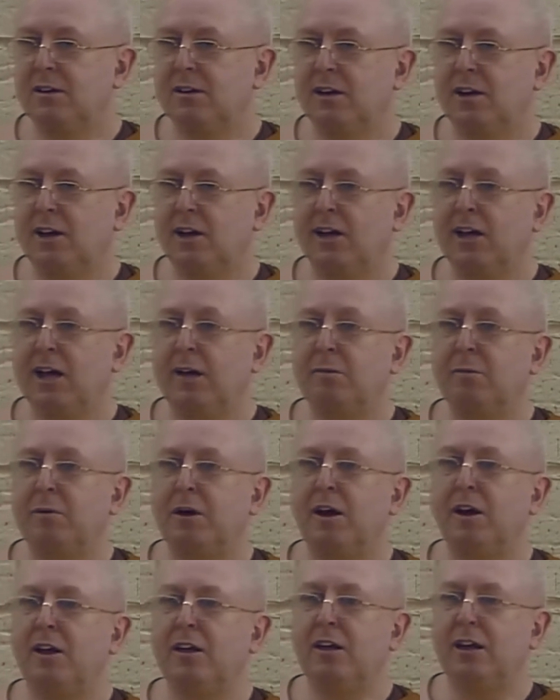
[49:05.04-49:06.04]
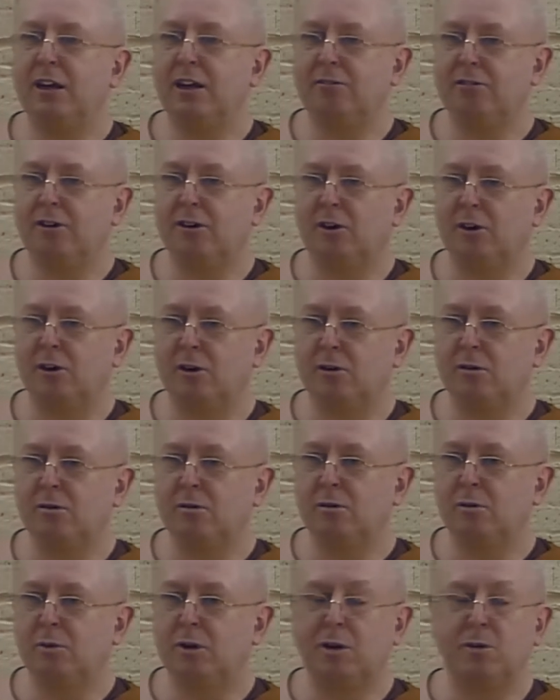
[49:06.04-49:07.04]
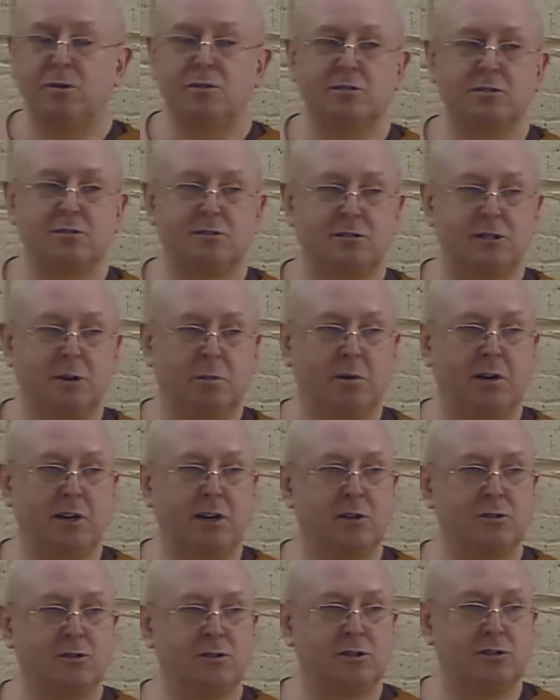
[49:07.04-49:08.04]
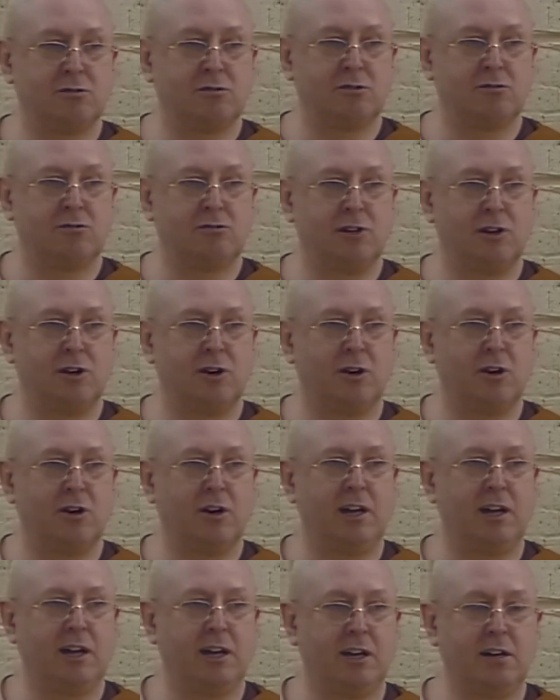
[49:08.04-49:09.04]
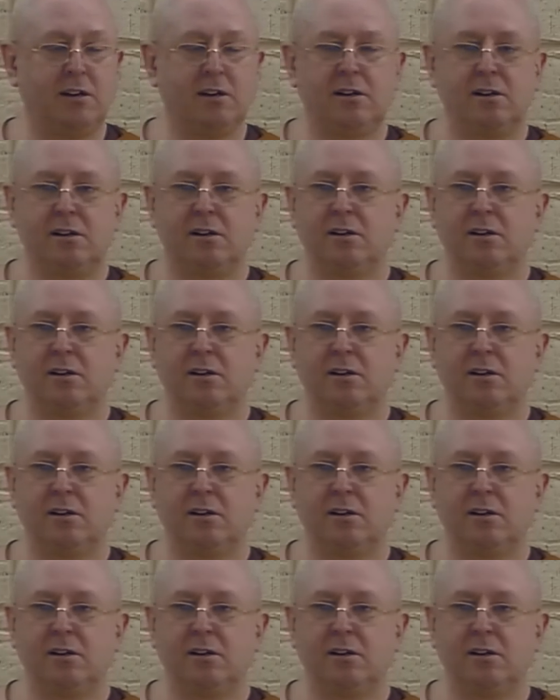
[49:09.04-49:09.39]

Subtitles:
And it came about a year ago when it was somebody else's retreat on here,